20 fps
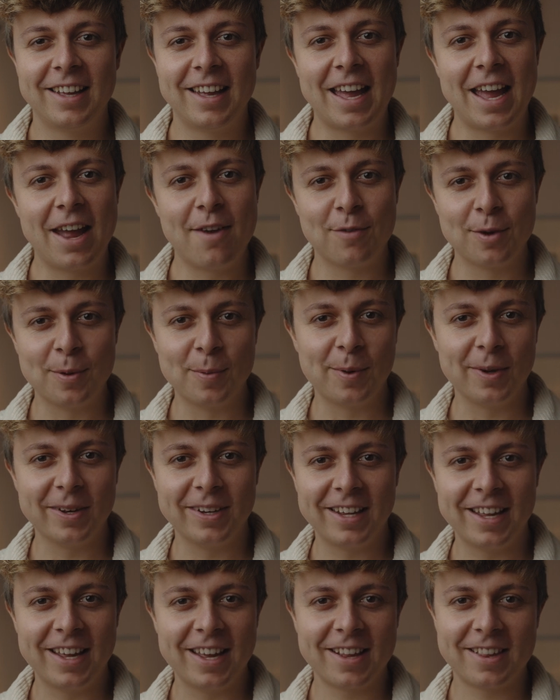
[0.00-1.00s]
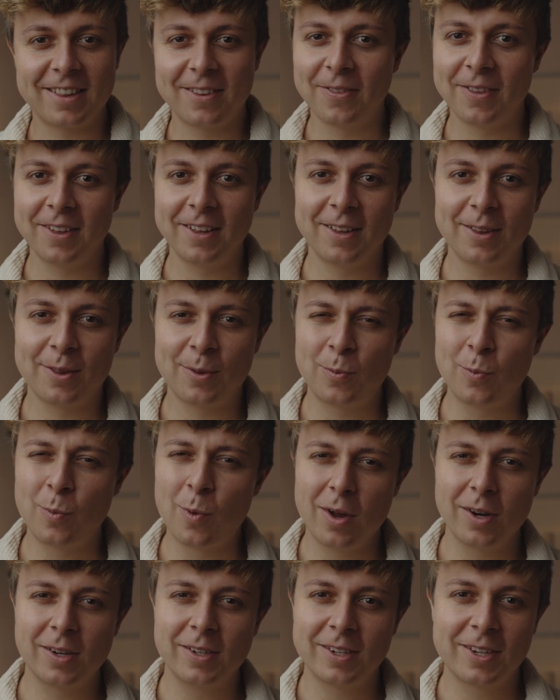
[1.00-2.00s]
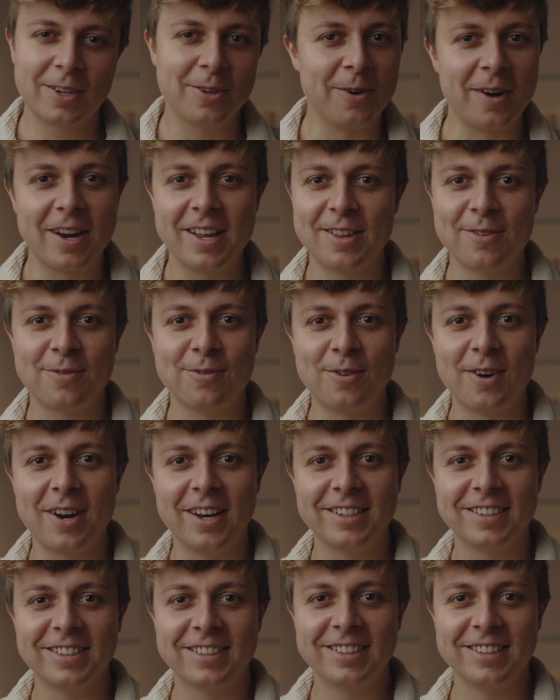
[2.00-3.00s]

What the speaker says: Everyone has this one crazy friend.